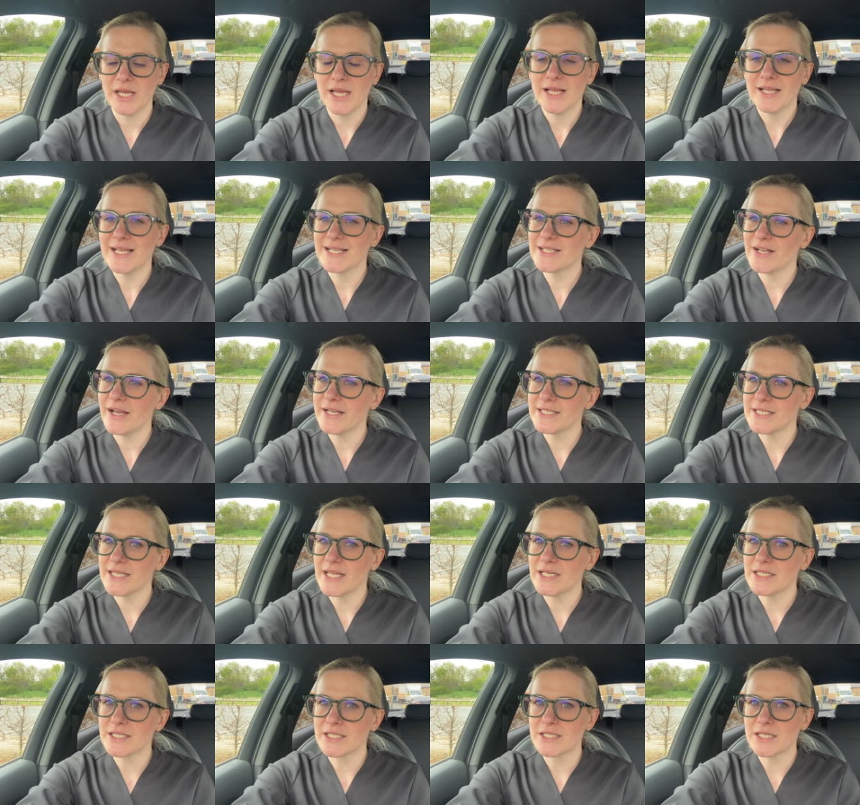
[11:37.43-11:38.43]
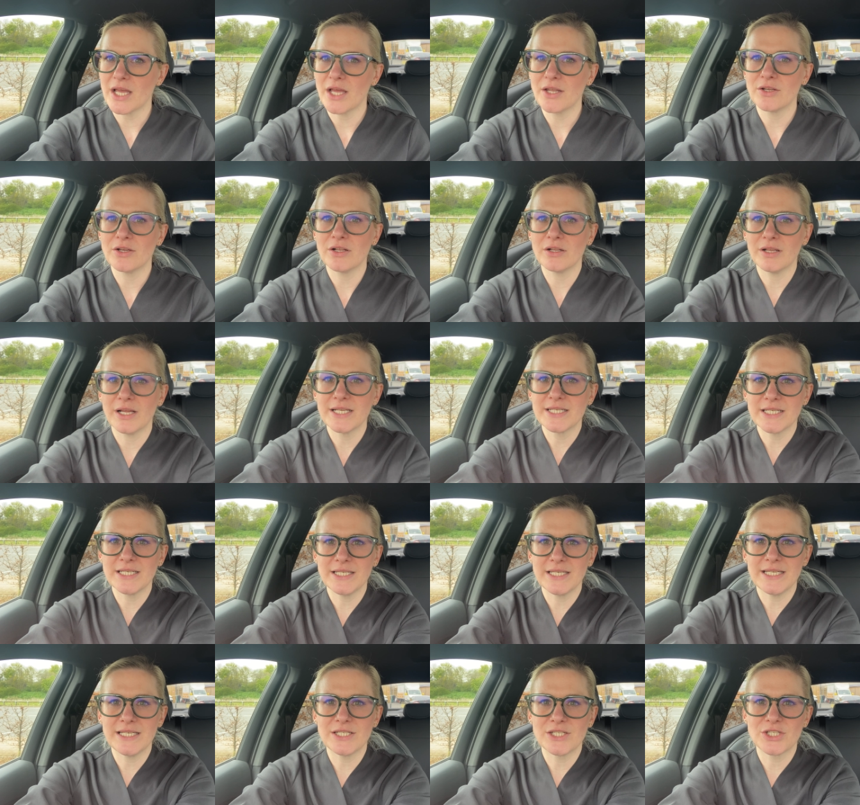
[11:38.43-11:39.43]
there's light at the end of the tunnel I didn't
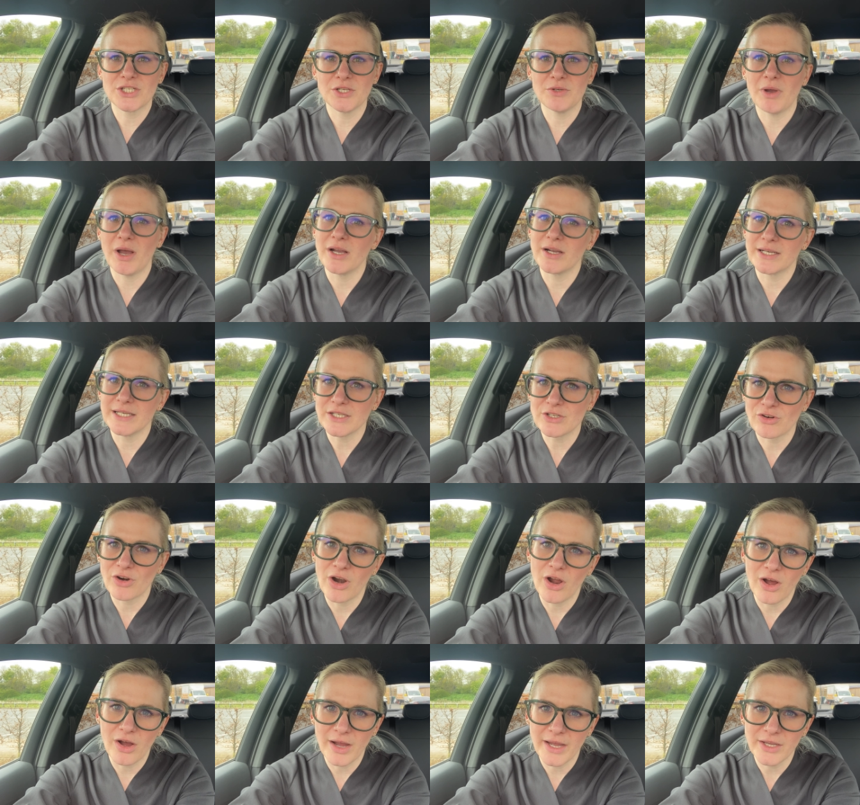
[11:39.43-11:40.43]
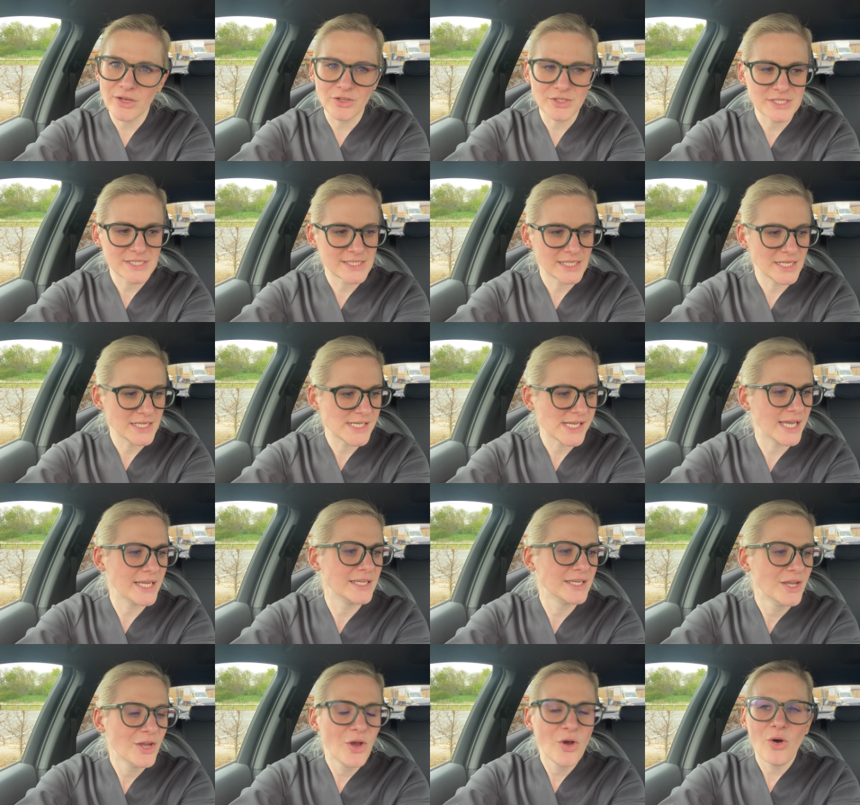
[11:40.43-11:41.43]
need to ugly cry on
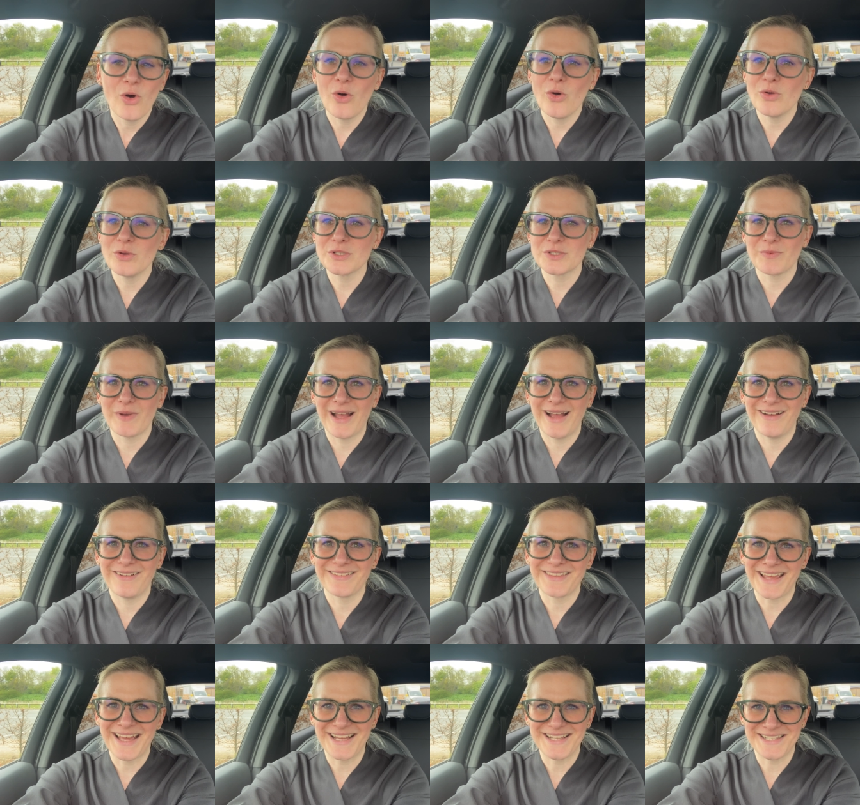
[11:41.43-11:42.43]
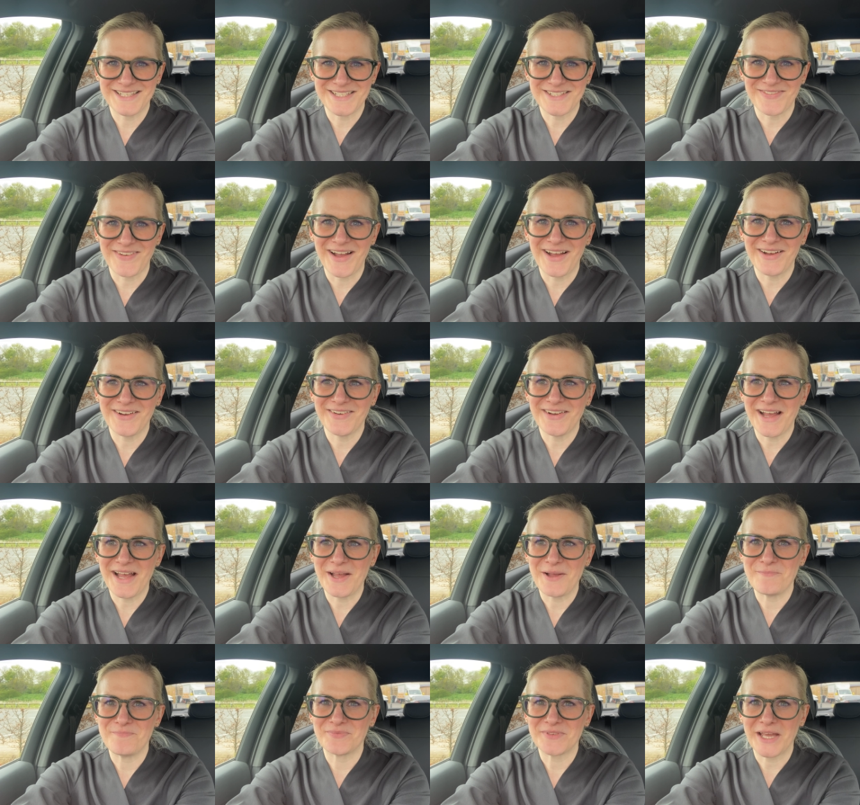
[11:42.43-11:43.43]
Sunday all's well that ends well
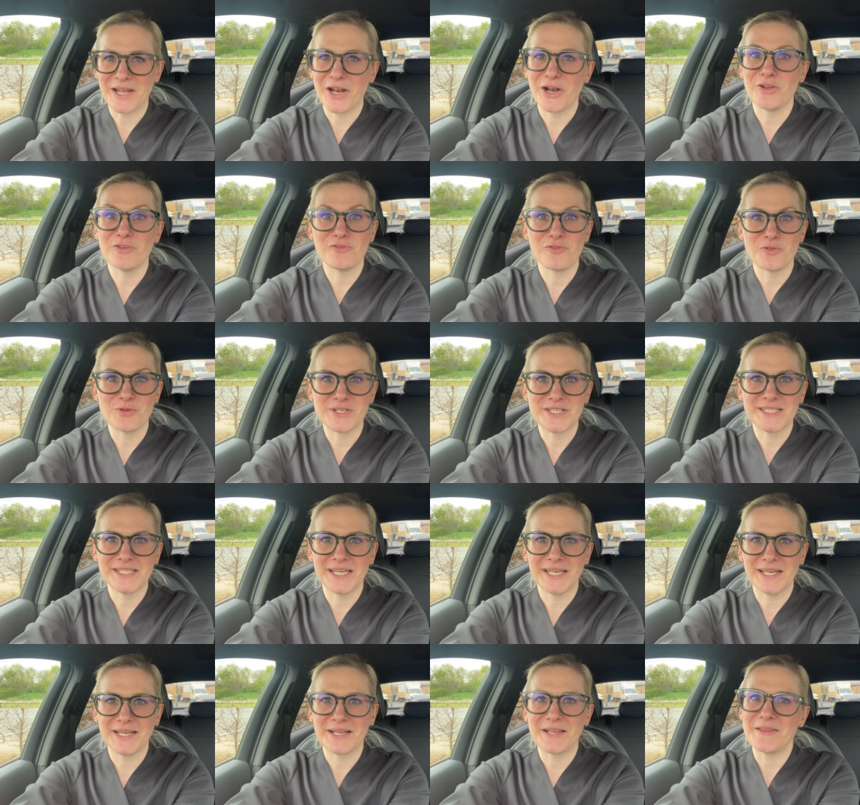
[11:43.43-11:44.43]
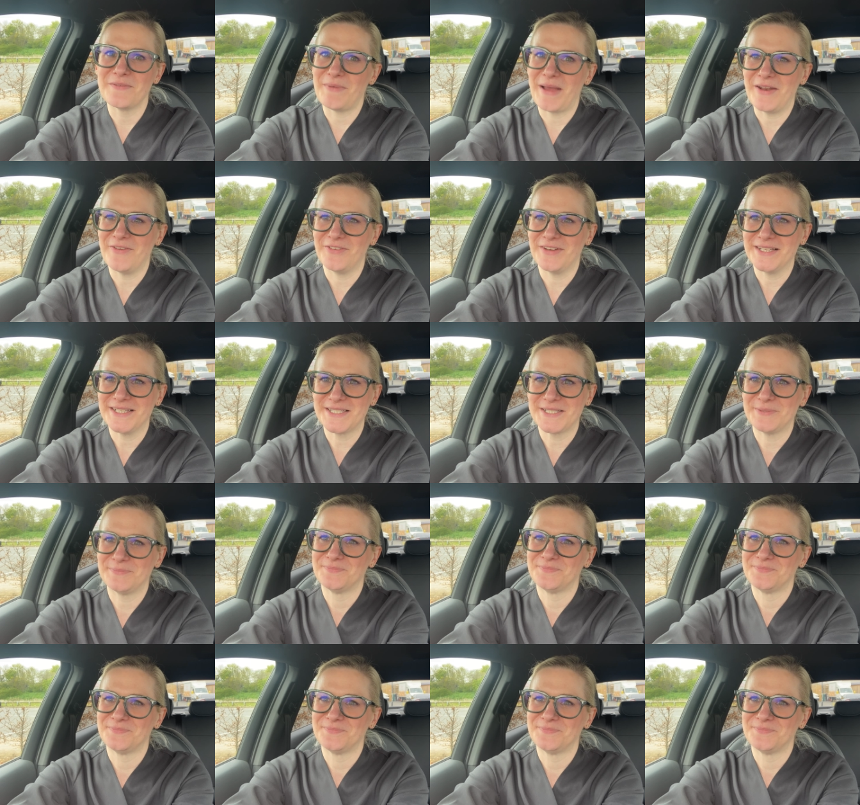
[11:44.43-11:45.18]
um, and I look forward to seeing the benefits